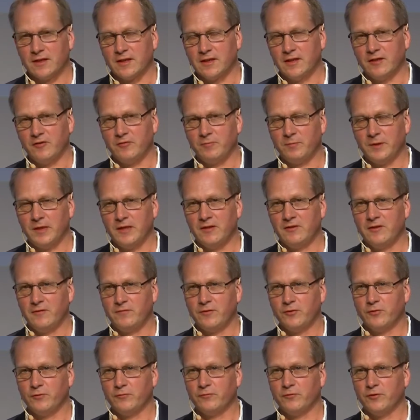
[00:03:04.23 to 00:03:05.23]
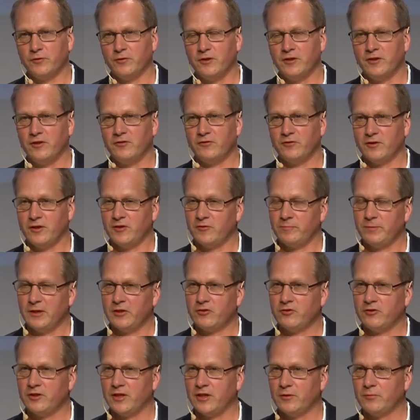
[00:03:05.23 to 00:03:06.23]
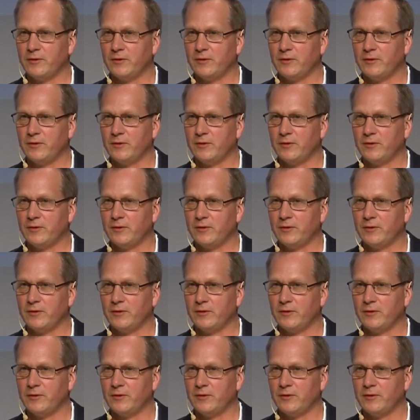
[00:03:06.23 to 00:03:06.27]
and it's been a difficult few years, especially